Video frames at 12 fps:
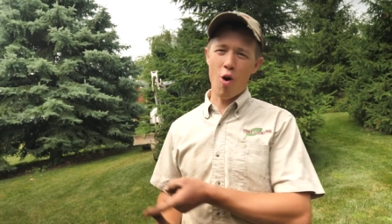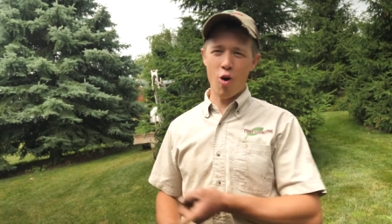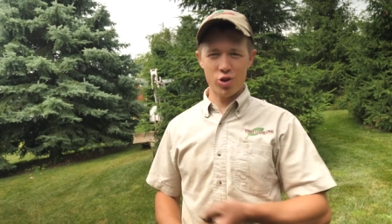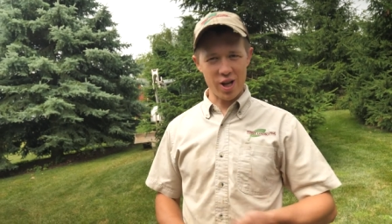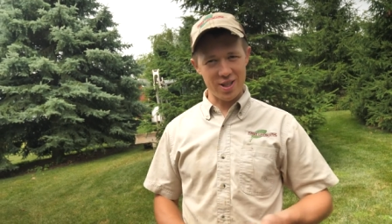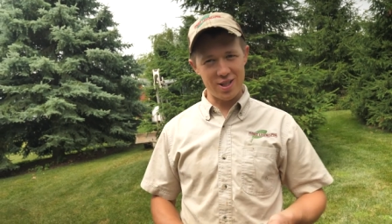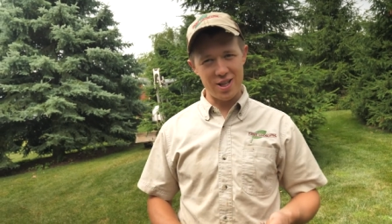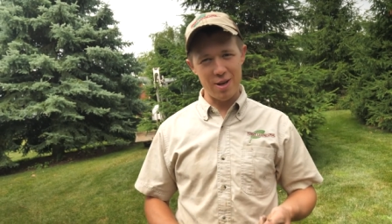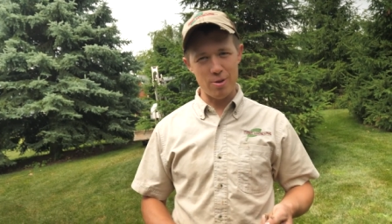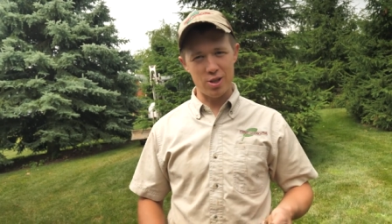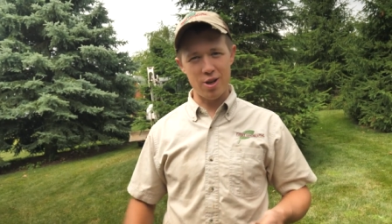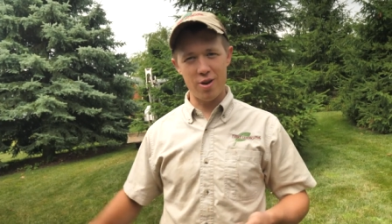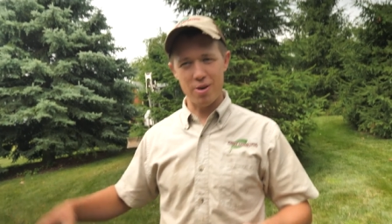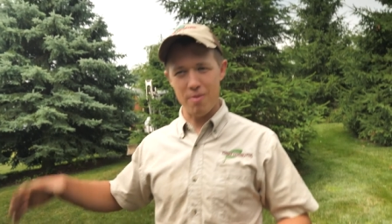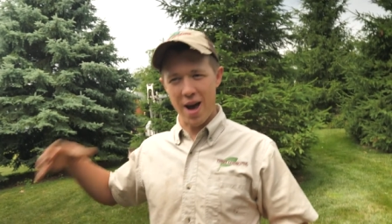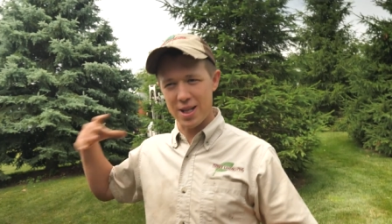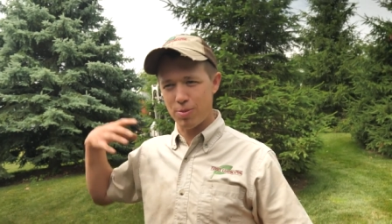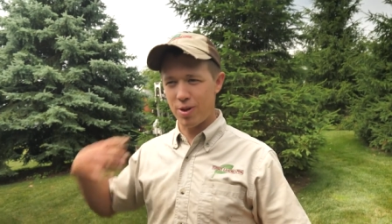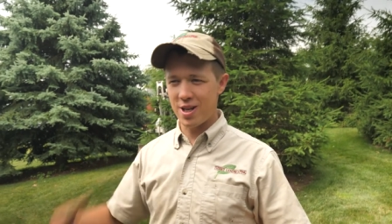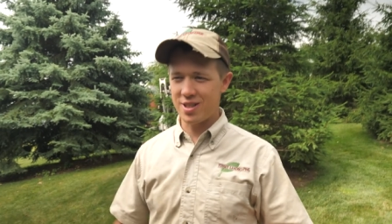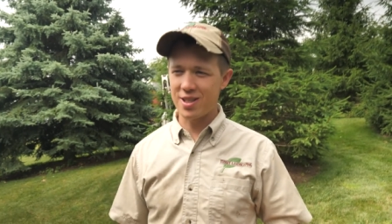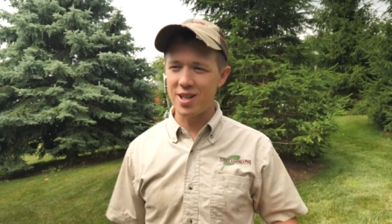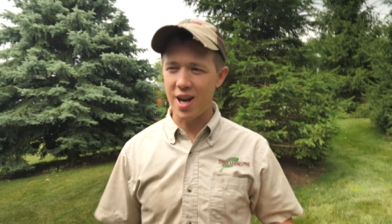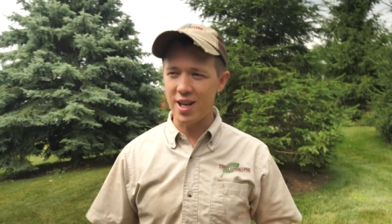whole Tussey team is going to Matt's place
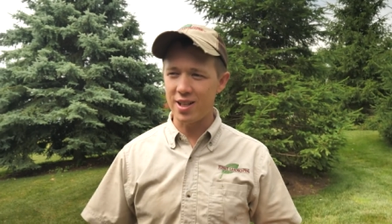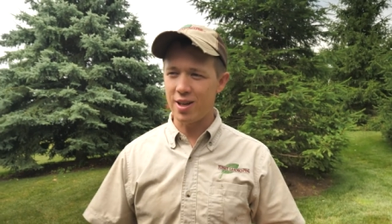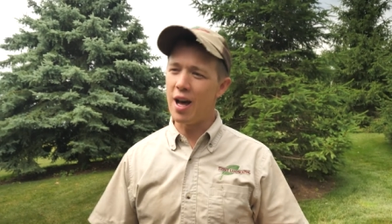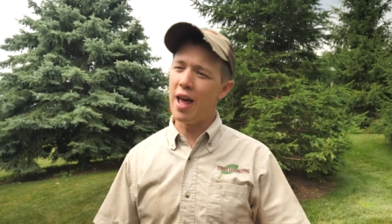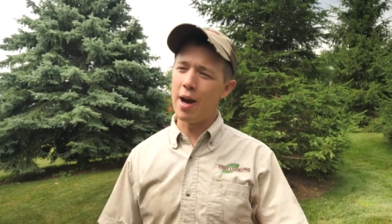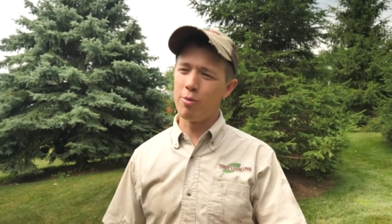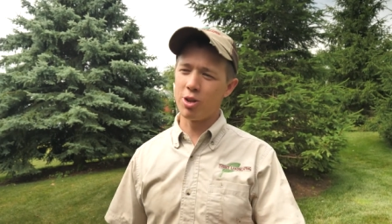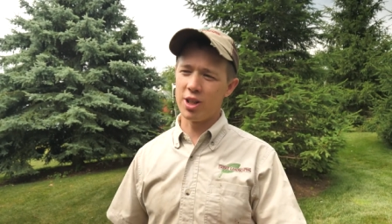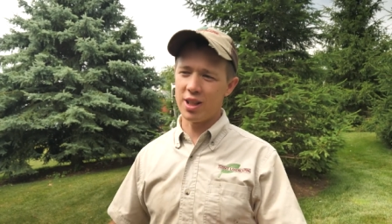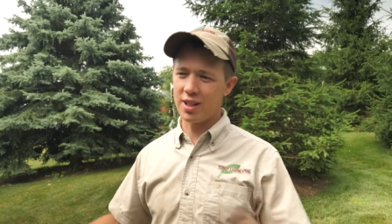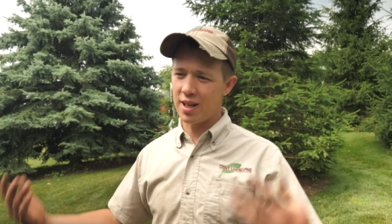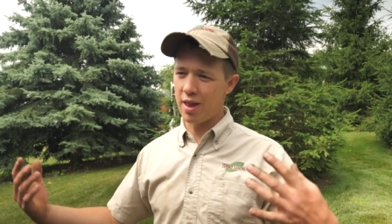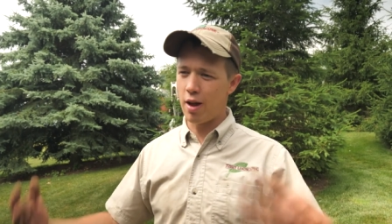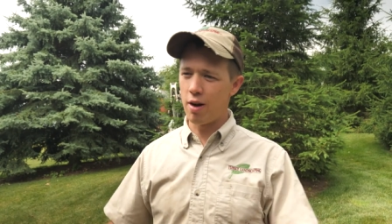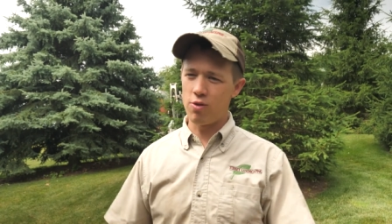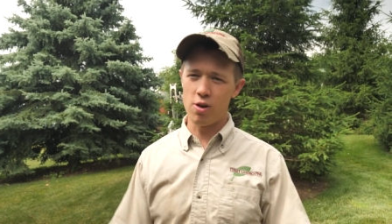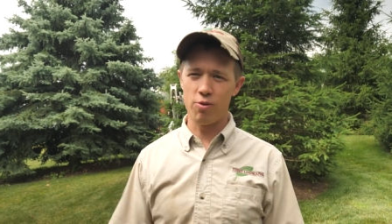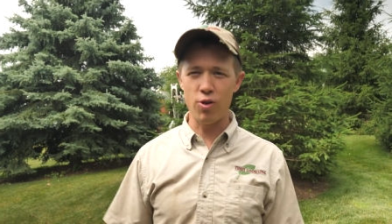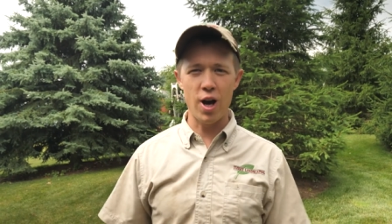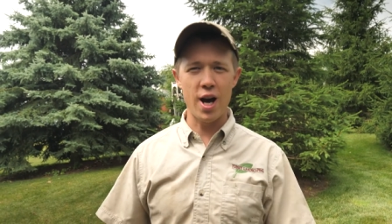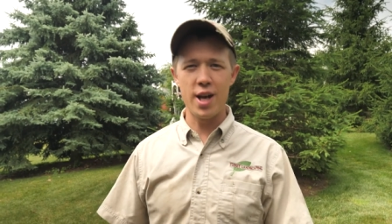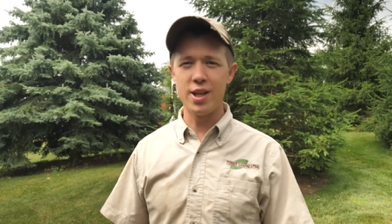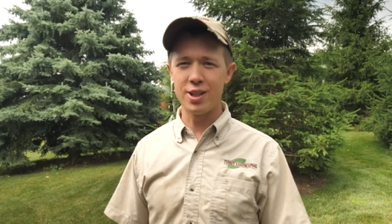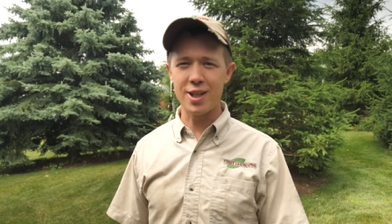tonight and we're gonna get together for
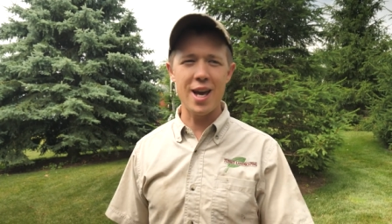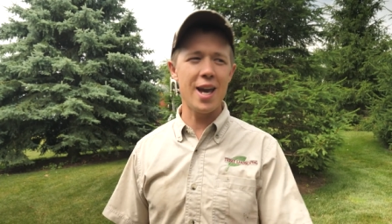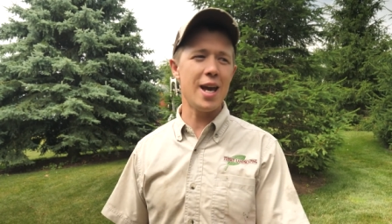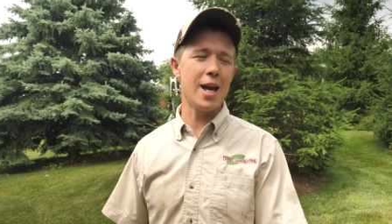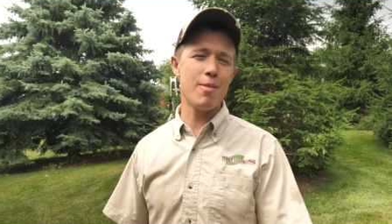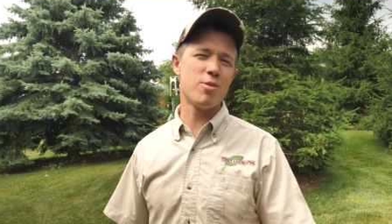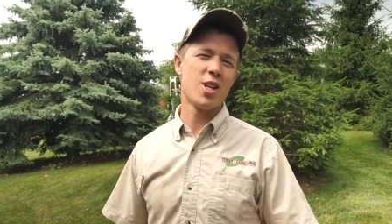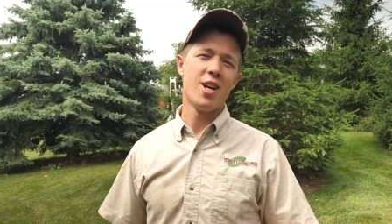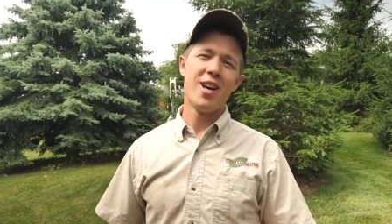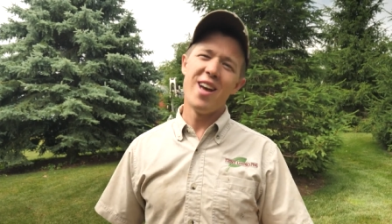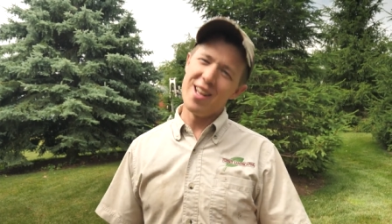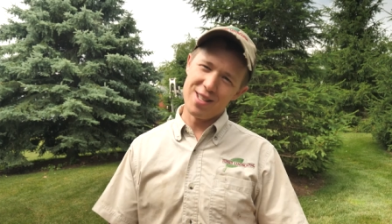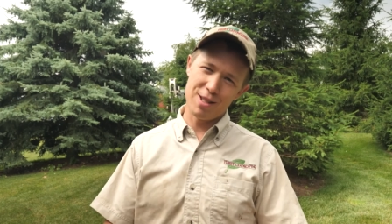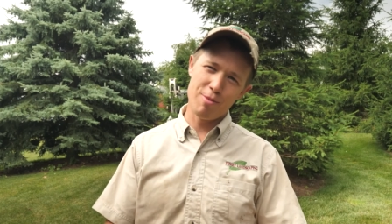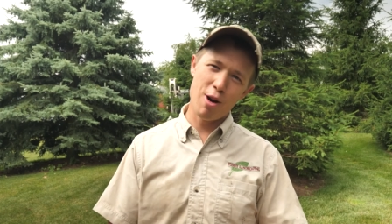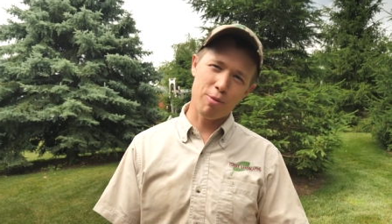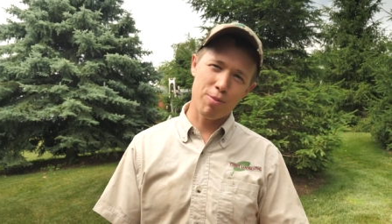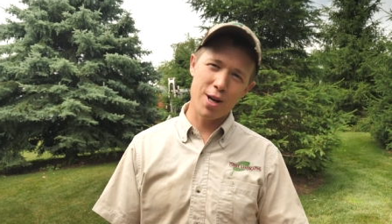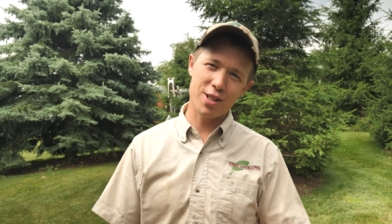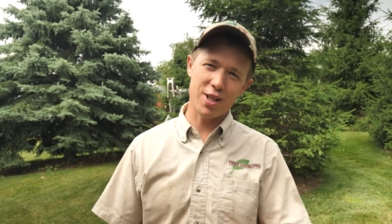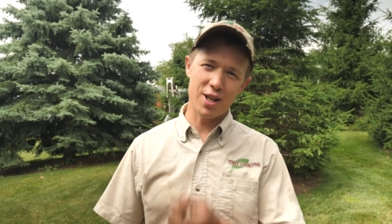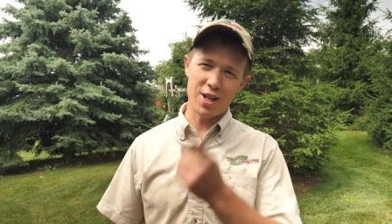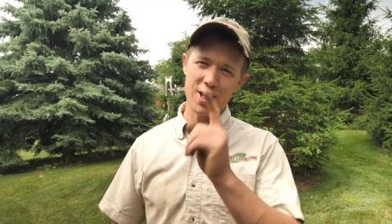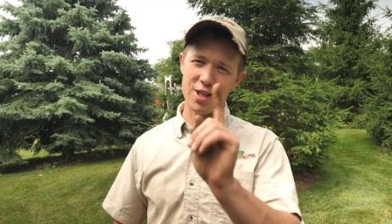fun and games and smoke
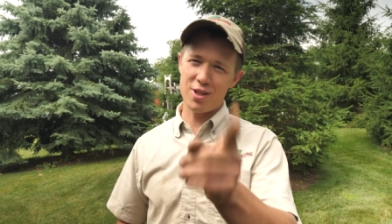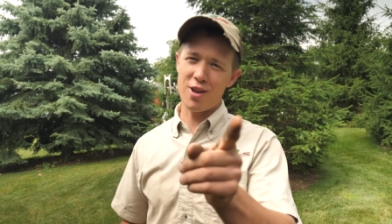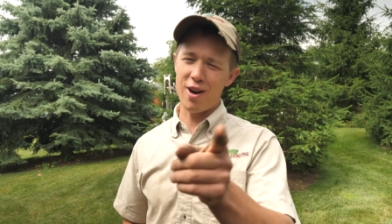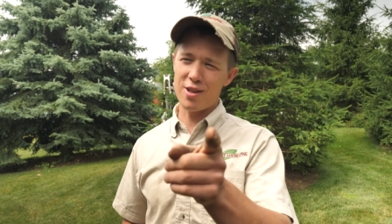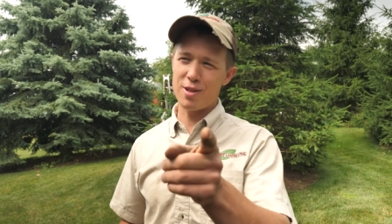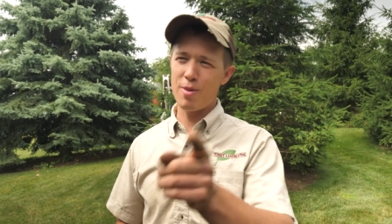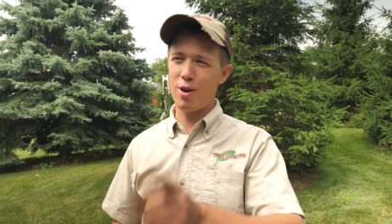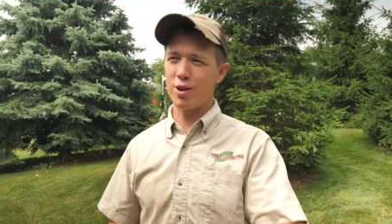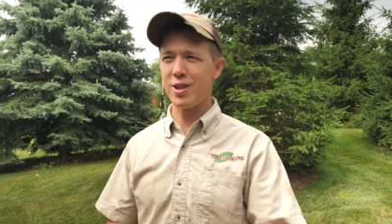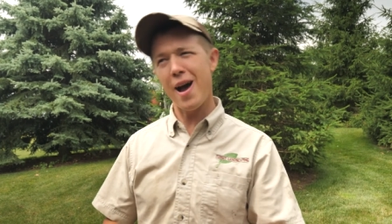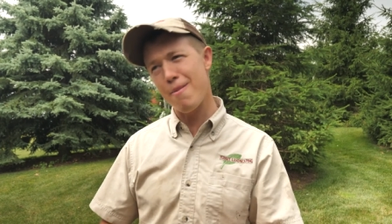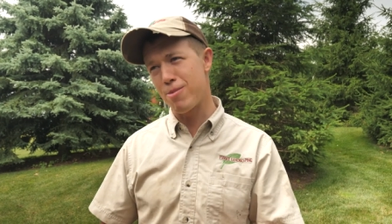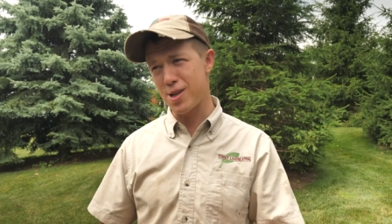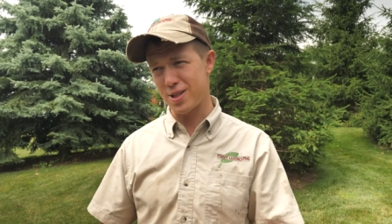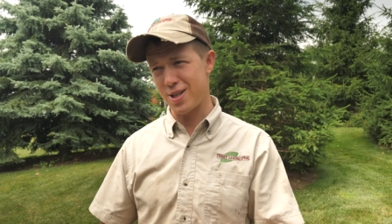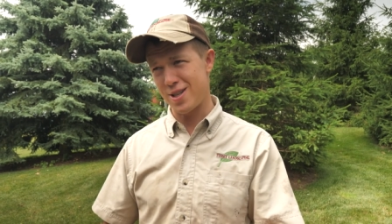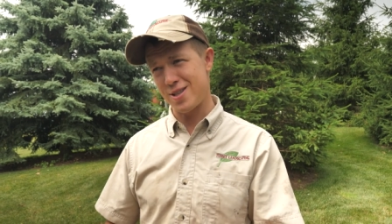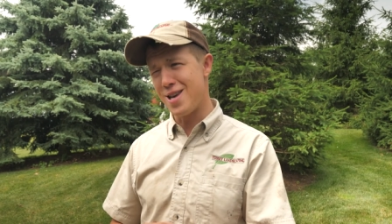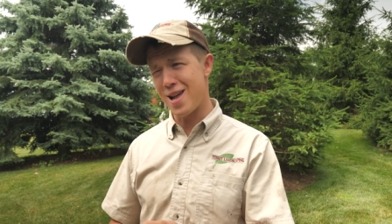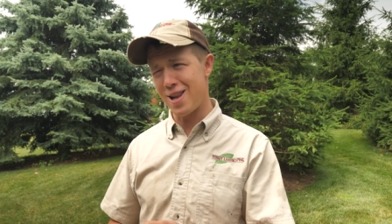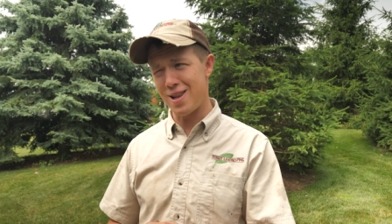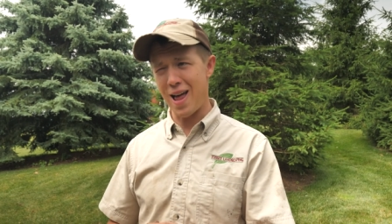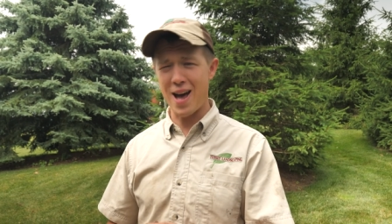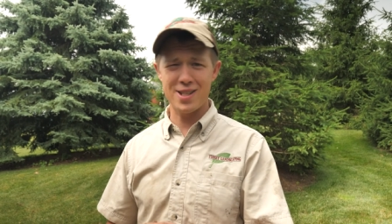brisket. He started smoking that brisket
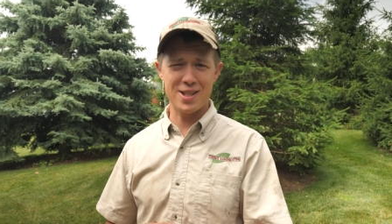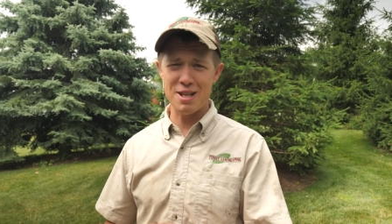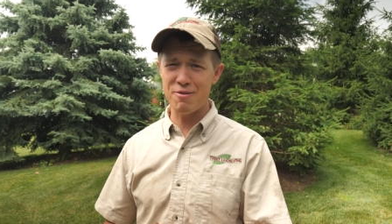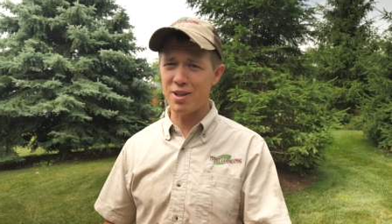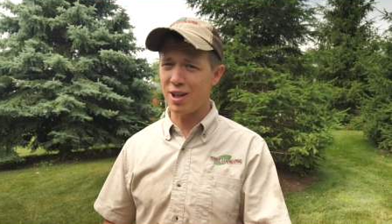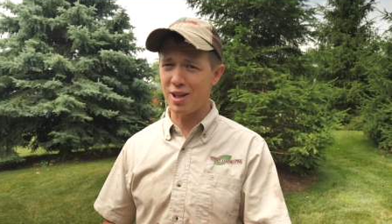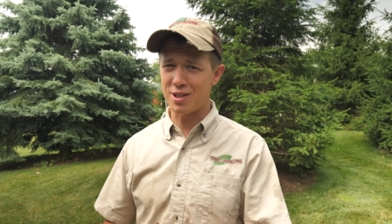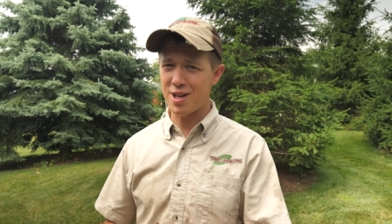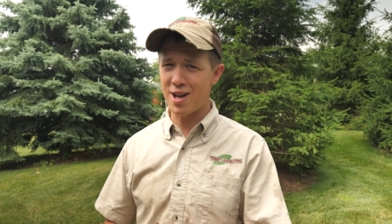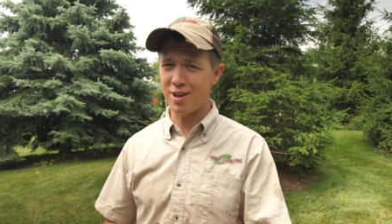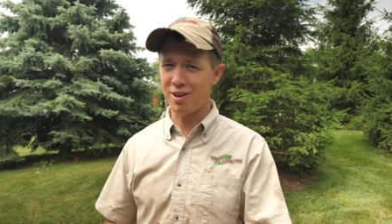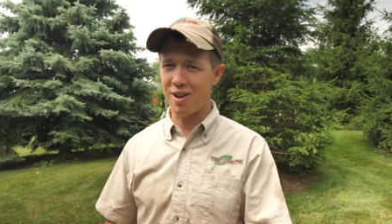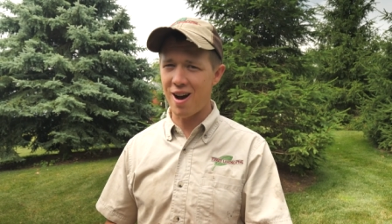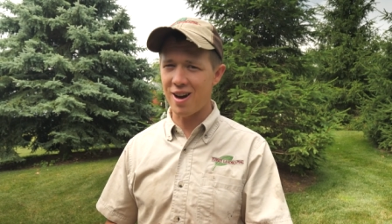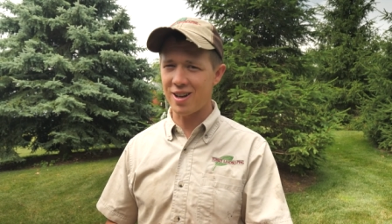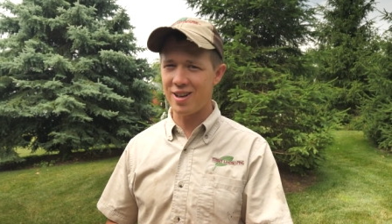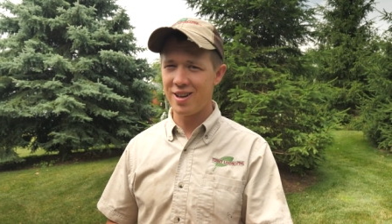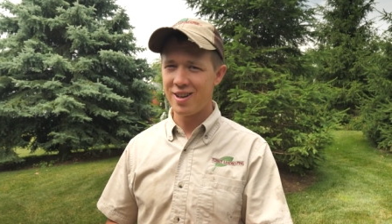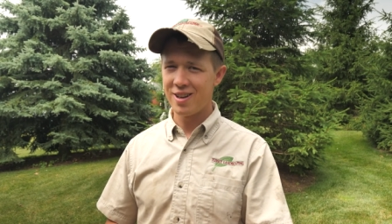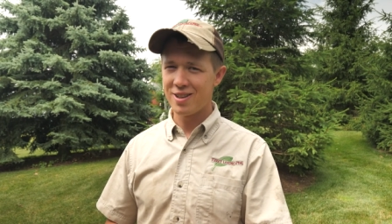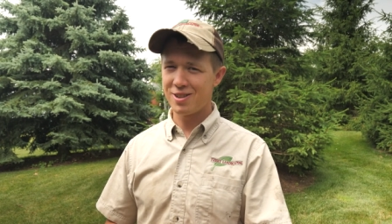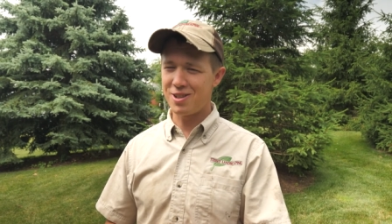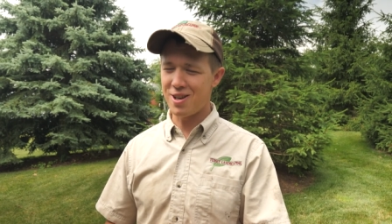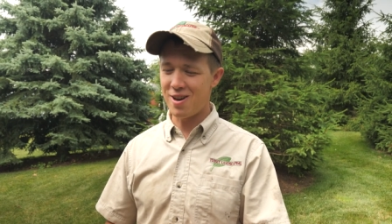last evening at like 10 o'clock.
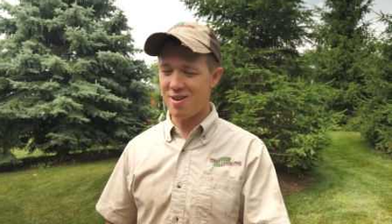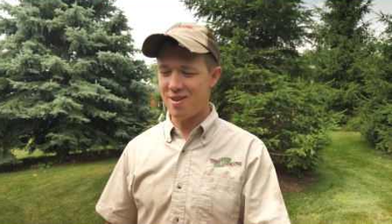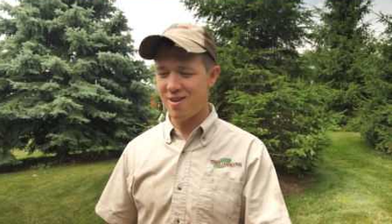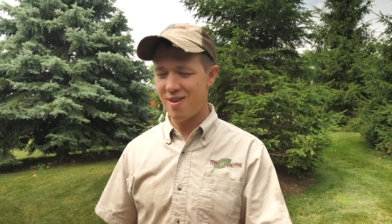So